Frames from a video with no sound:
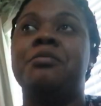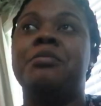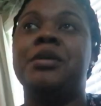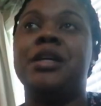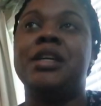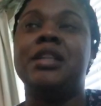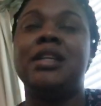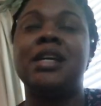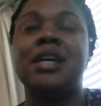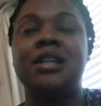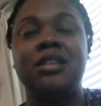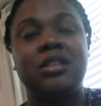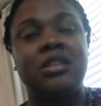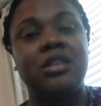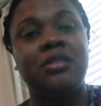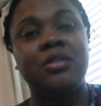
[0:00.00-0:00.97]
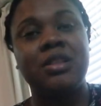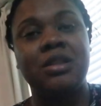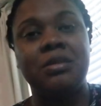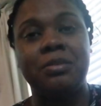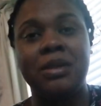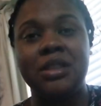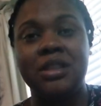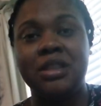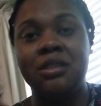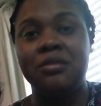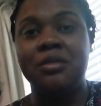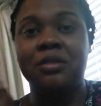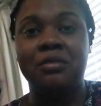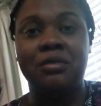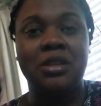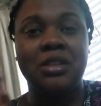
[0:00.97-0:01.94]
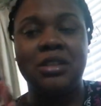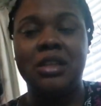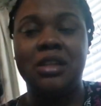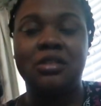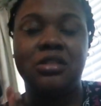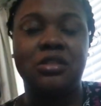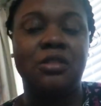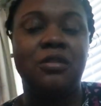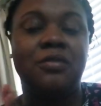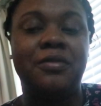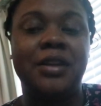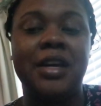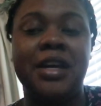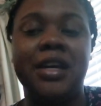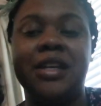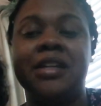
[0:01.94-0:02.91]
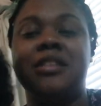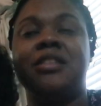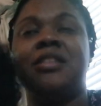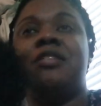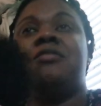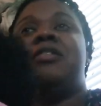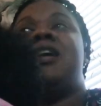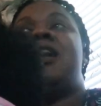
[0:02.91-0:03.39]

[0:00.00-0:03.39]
But that is so expensive, it runs out so fast, and